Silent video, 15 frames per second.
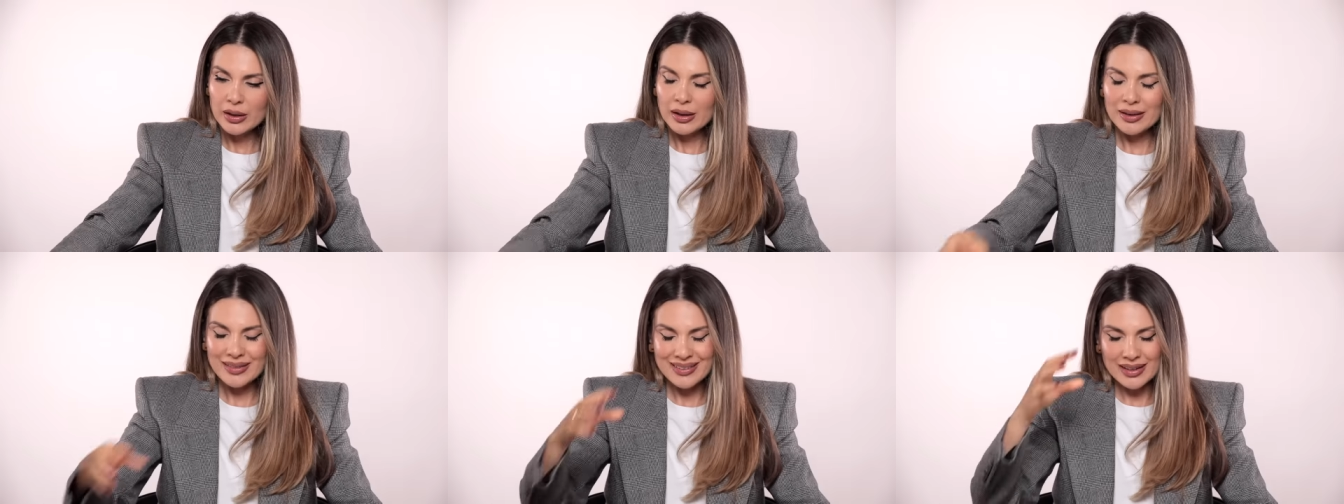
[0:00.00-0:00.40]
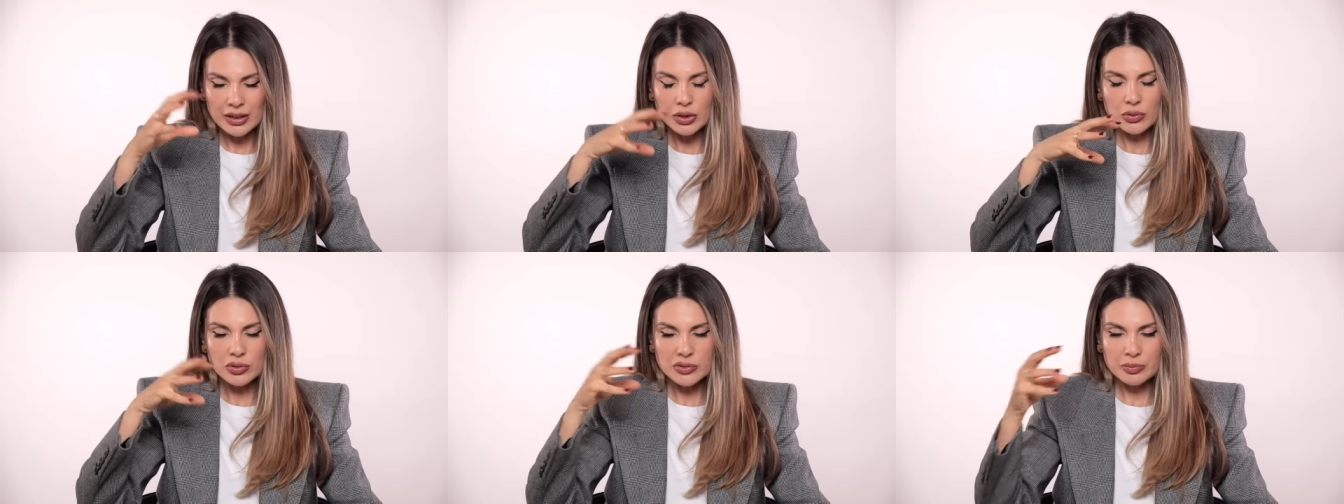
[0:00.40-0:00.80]
and then I
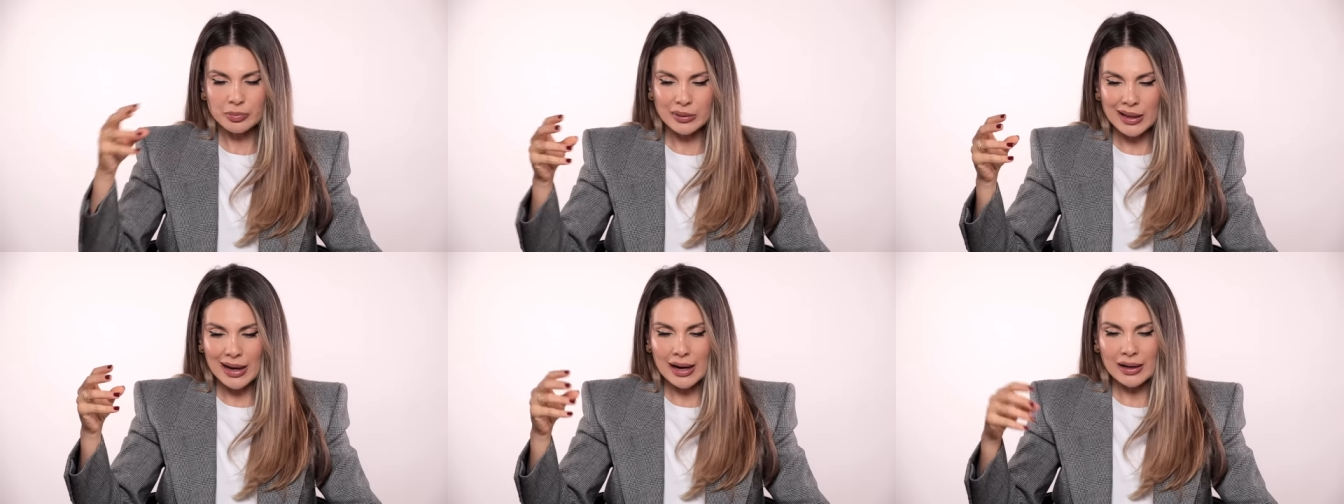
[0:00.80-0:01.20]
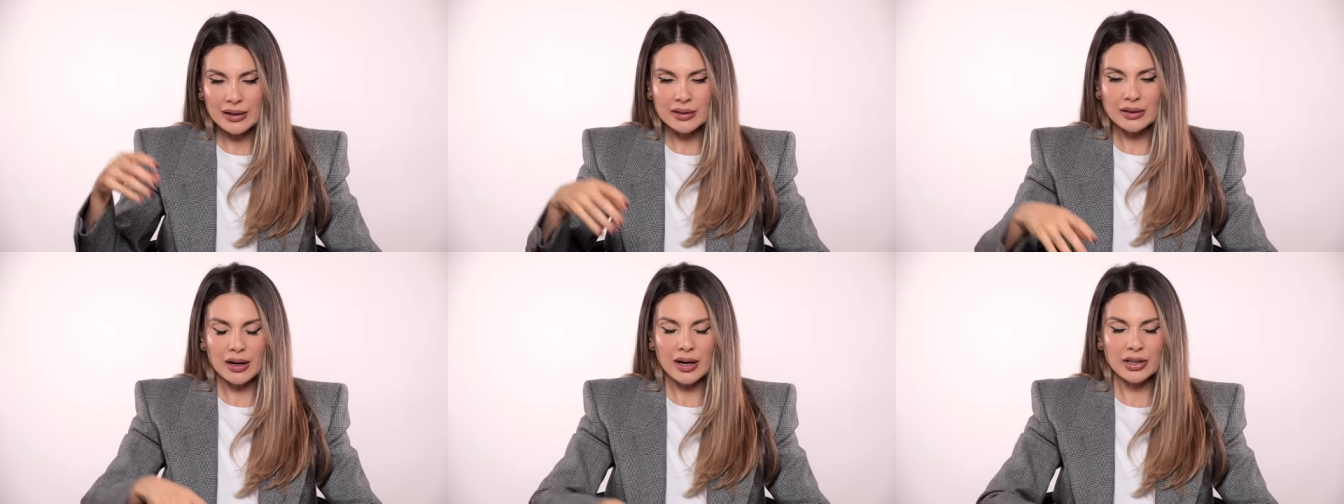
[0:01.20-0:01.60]
used
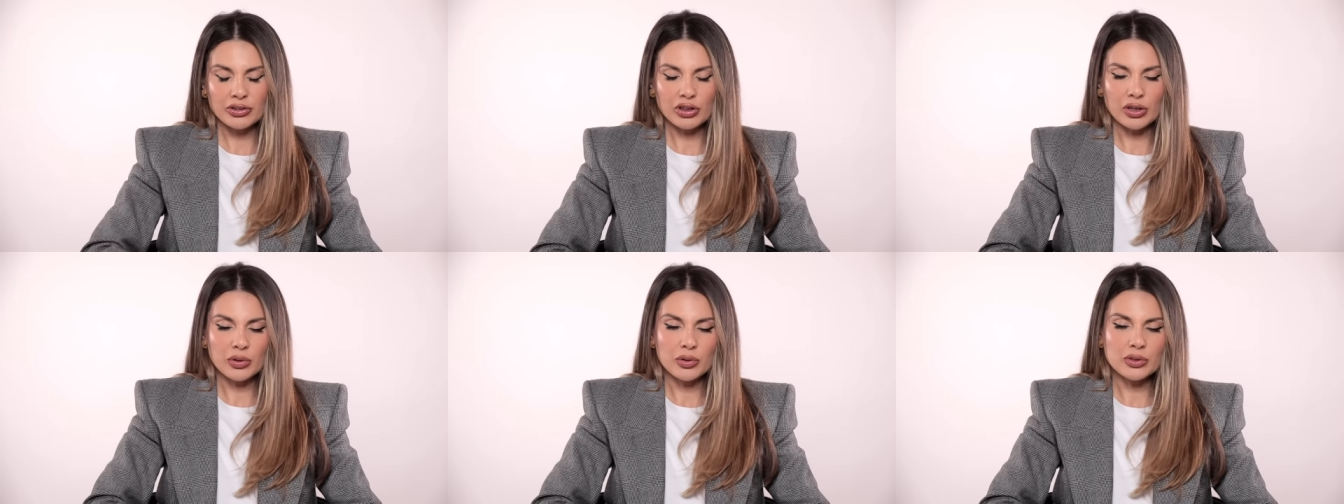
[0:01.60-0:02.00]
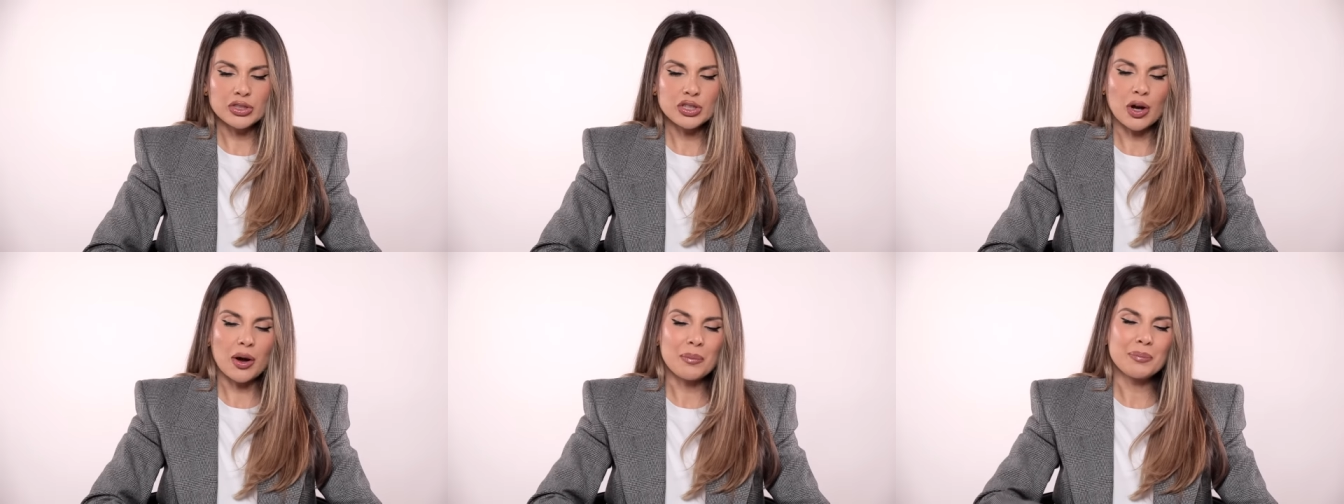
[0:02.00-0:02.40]
black eyeshadow on
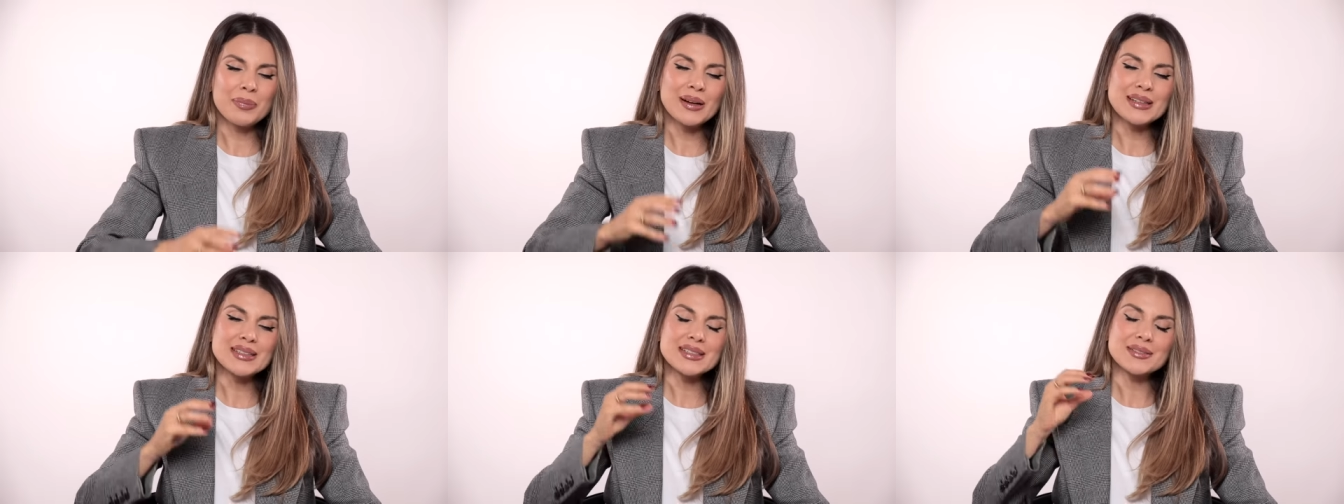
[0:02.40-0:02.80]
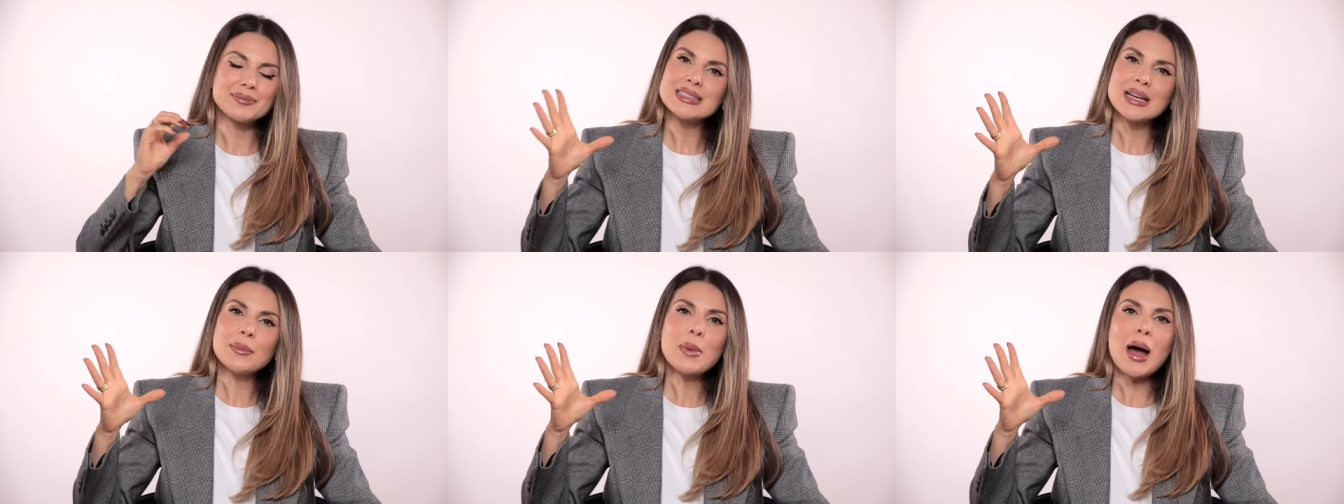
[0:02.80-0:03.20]
top, but
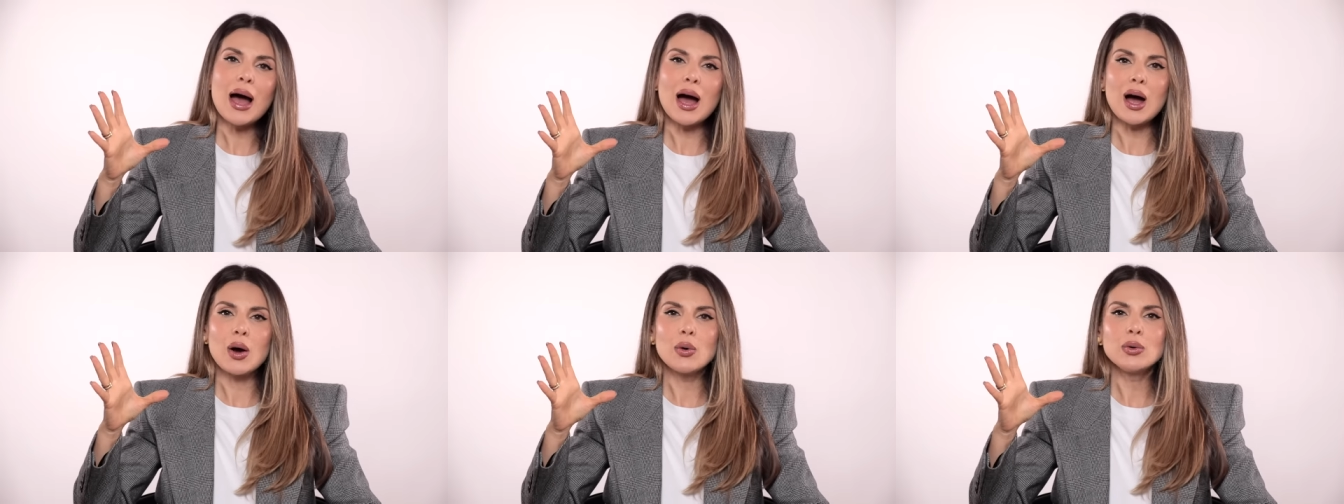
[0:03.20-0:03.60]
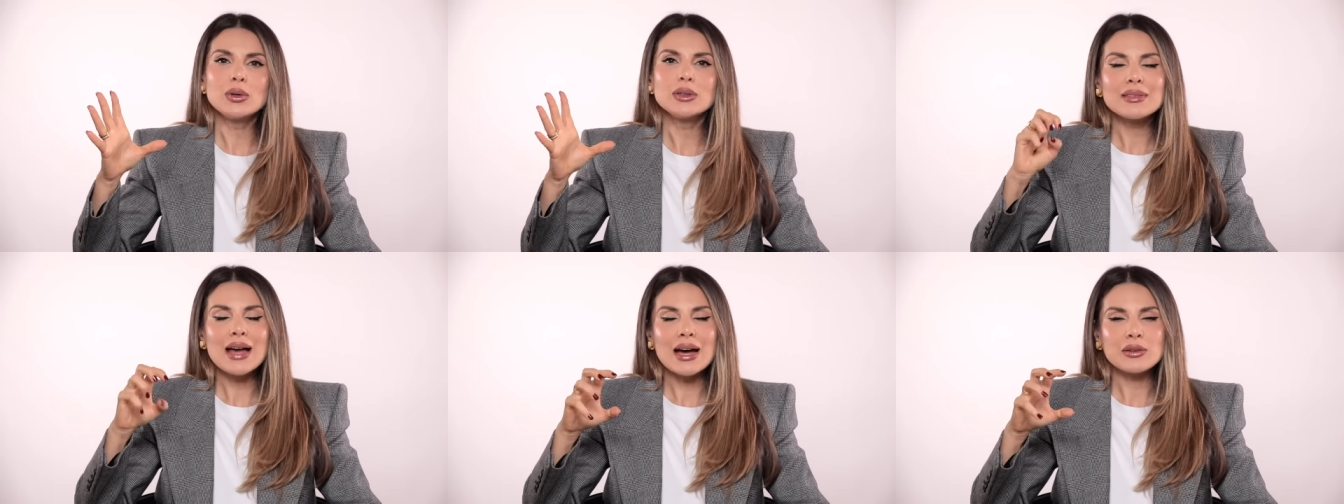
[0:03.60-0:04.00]
somehow
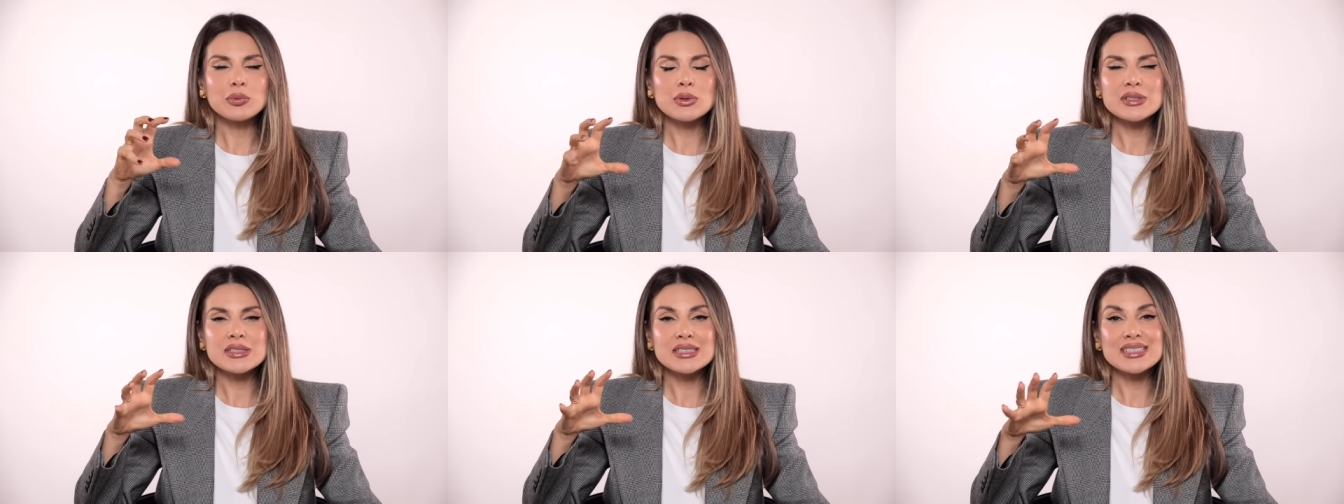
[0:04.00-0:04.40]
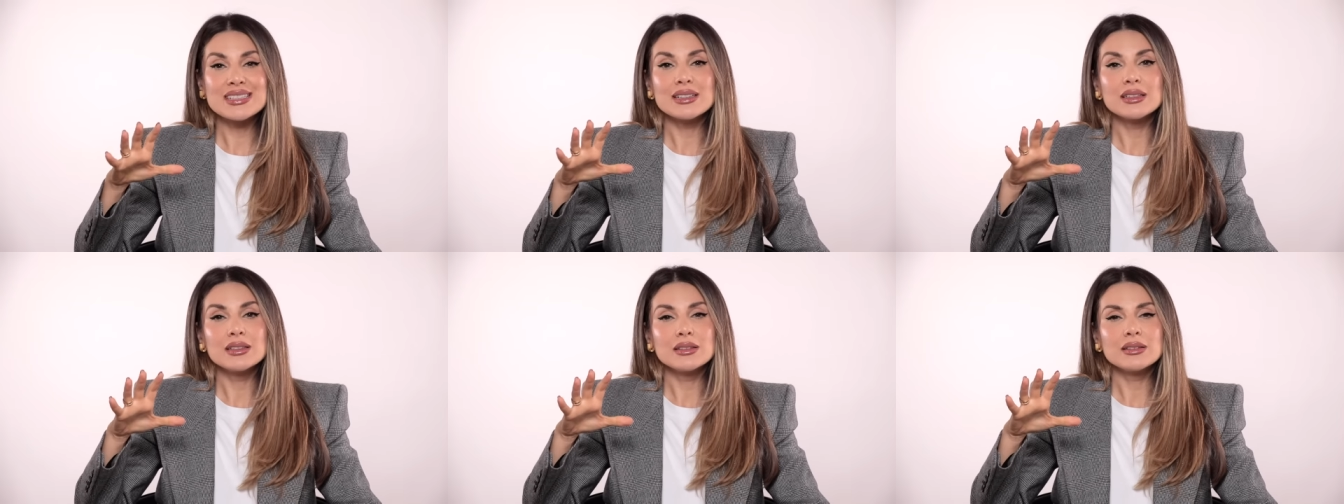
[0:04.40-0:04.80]
that was
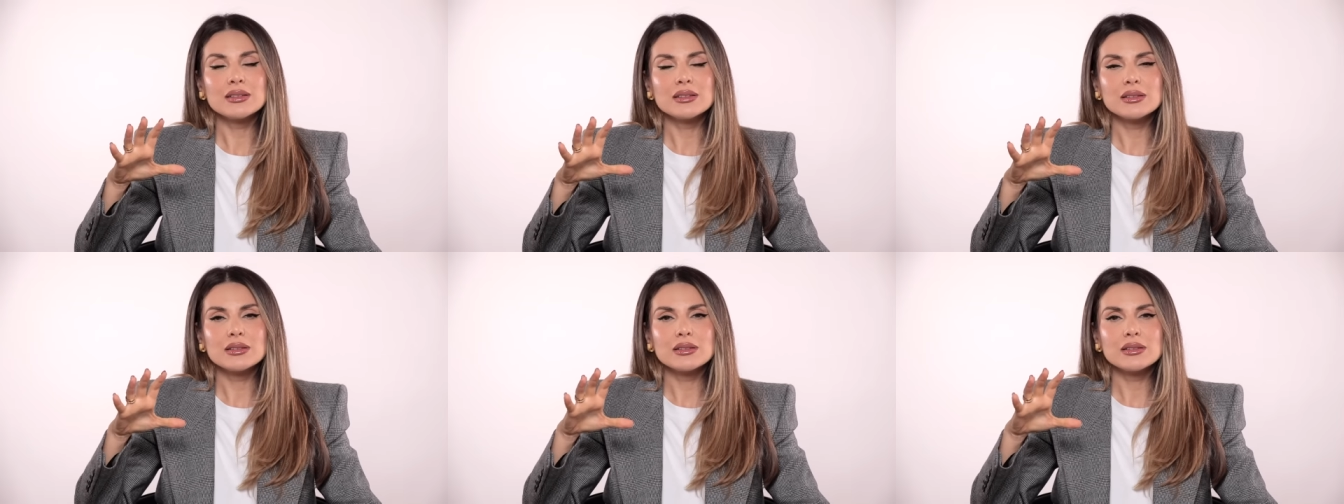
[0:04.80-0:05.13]
still